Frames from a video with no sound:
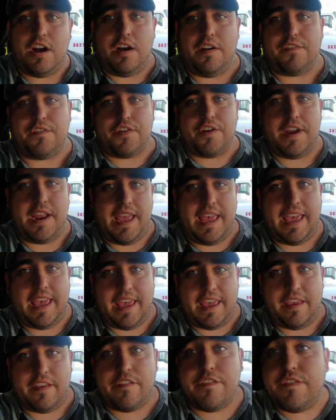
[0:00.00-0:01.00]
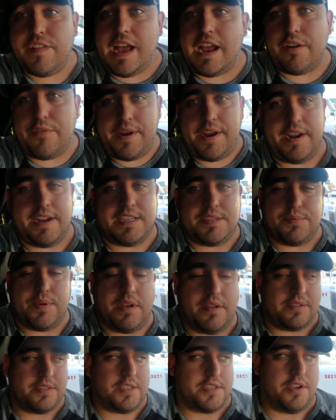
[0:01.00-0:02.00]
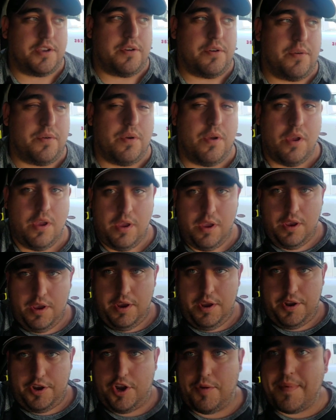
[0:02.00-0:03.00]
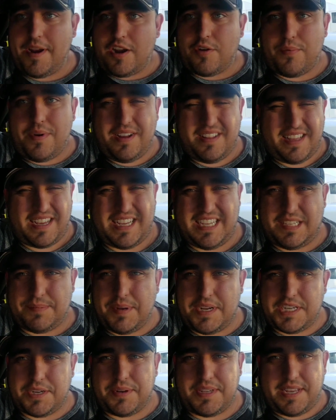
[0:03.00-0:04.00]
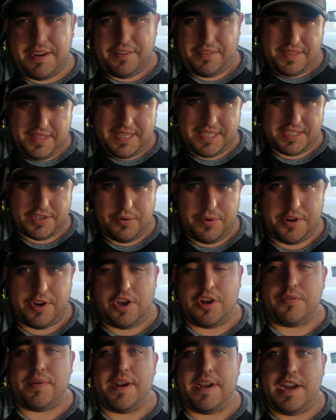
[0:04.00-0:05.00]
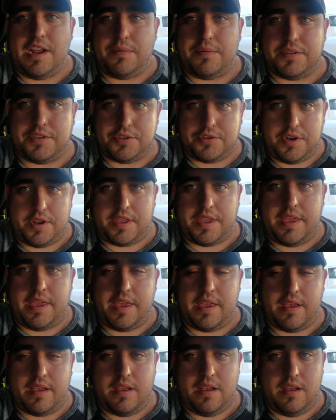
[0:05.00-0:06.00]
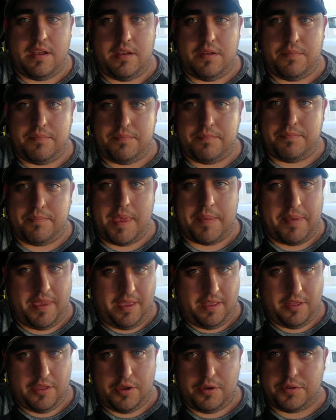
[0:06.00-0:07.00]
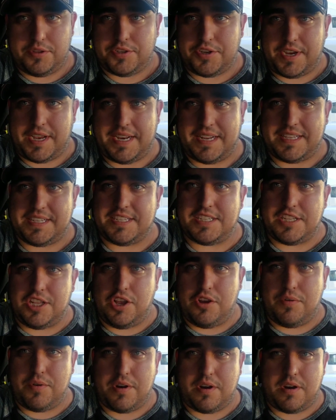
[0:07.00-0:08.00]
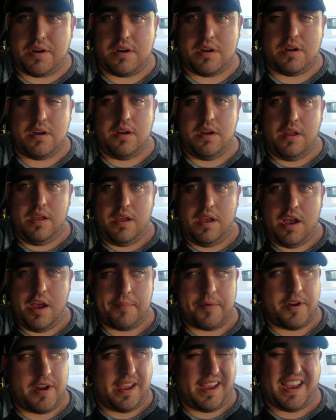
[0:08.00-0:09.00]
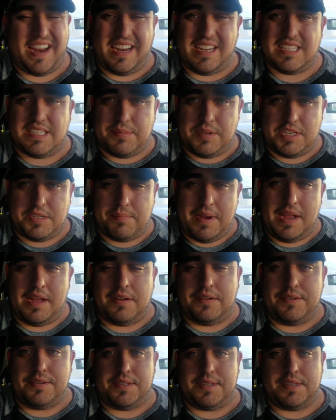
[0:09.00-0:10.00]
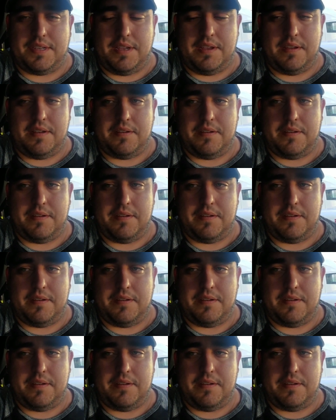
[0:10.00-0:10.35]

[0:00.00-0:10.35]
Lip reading: offer a flat rate as well, so no matter what, like especially with everything that's going on right now with trucking, maybe loads are getting slower, you're not getting as much miles.